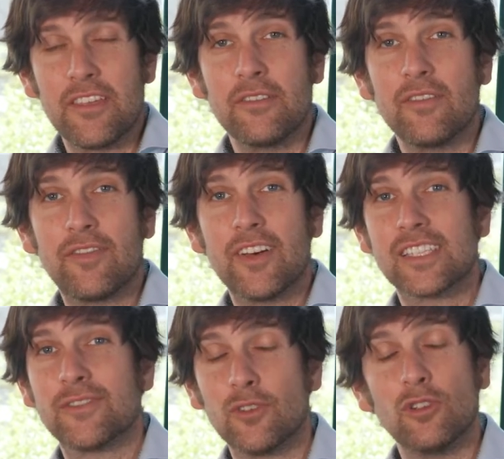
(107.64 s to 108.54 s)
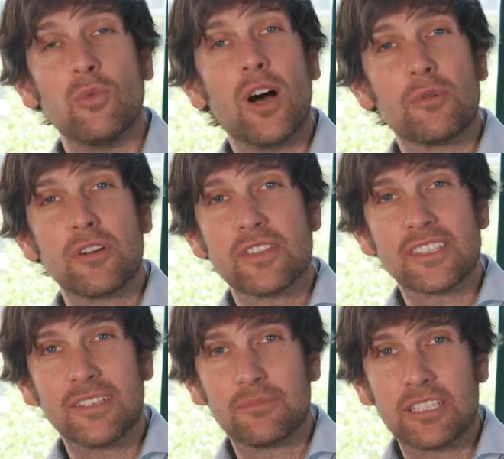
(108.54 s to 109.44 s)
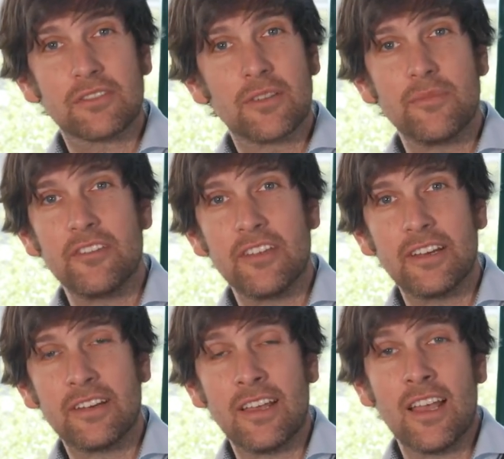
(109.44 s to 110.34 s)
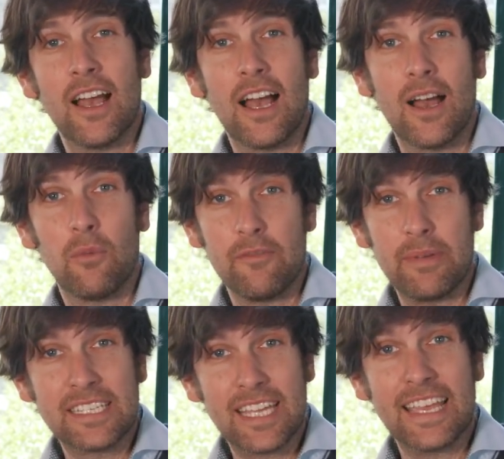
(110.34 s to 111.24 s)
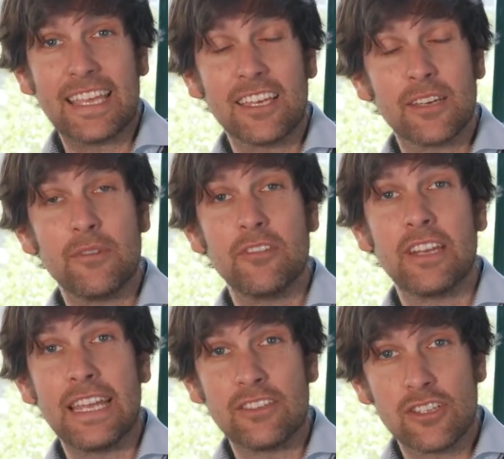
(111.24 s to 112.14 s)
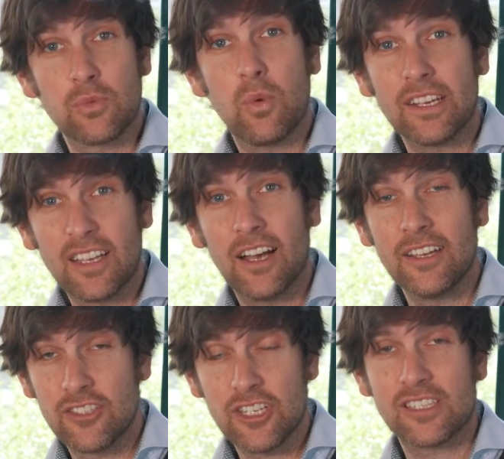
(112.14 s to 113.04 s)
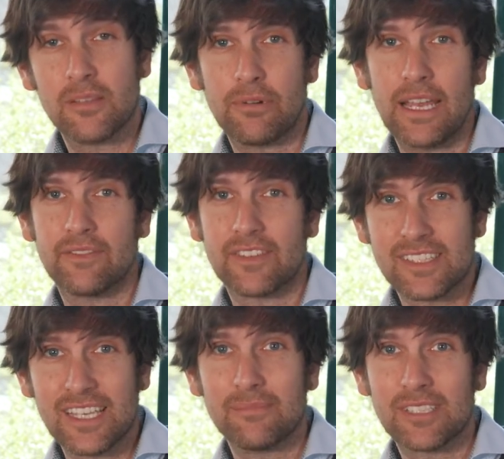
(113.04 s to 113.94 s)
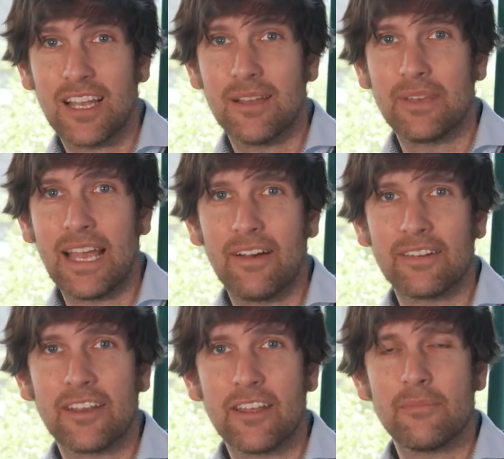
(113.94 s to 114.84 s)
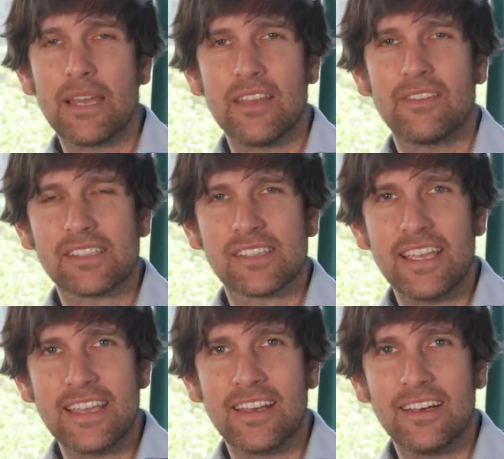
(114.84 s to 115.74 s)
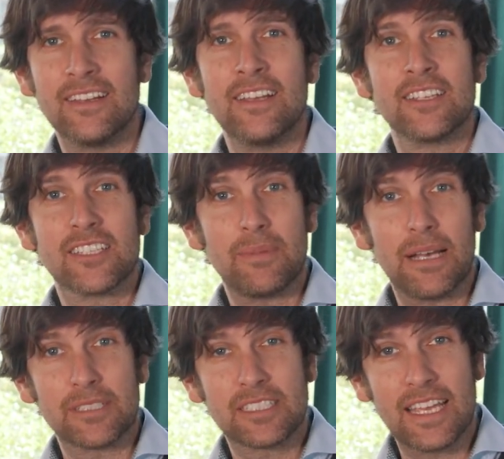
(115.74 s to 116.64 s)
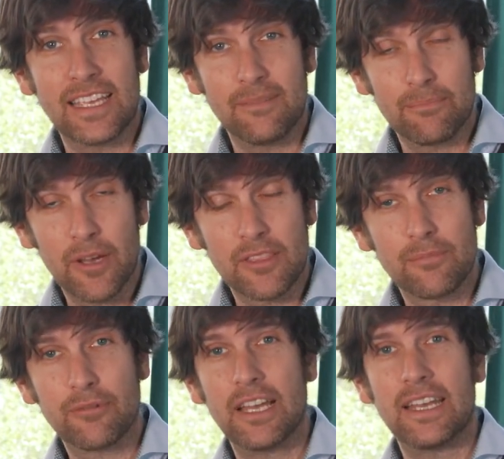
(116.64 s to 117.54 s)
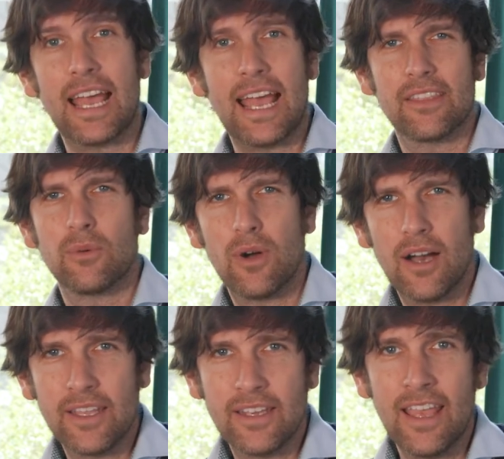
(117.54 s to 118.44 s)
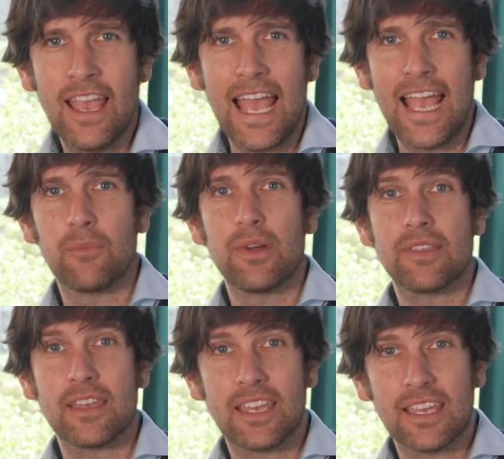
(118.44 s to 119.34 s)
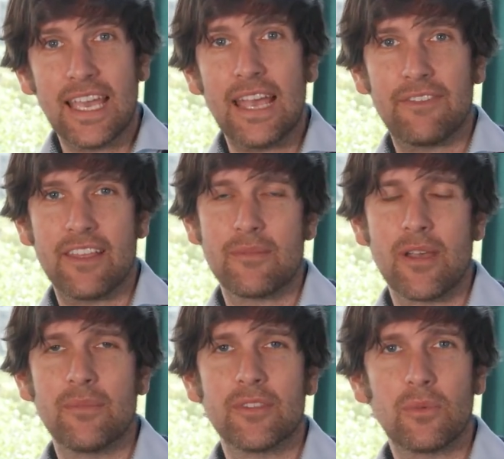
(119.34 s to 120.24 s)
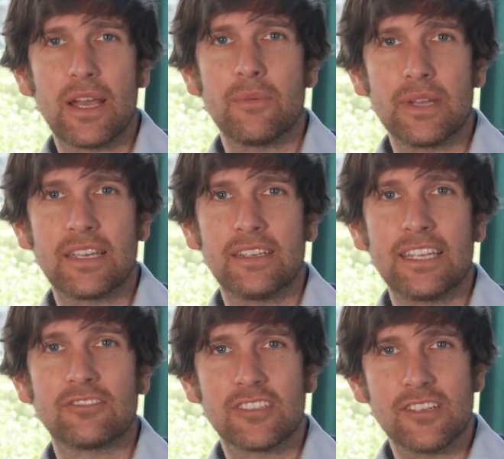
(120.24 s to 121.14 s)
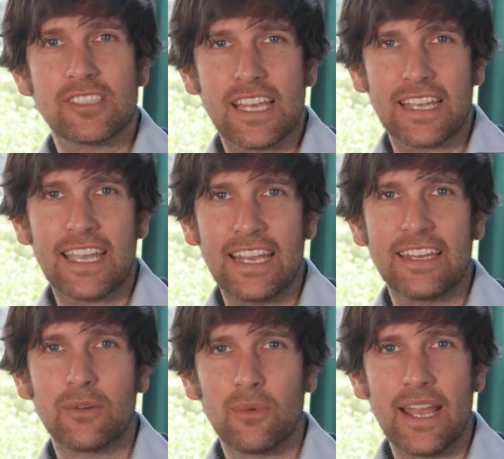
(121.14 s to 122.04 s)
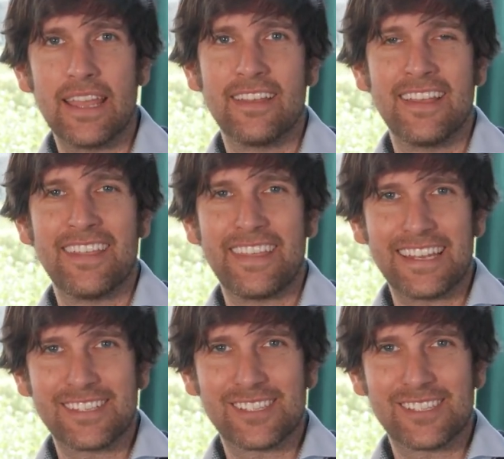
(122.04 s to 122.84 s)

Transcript: you. First of all, while we're on the subject of communion, uh, we've been taking communion in just one kind, just the bread, for some time now. And I know many of us are eager to be able to take both the bread and the wine. And we're thinking carefully at the moment the way that we can introduce that again in a way that is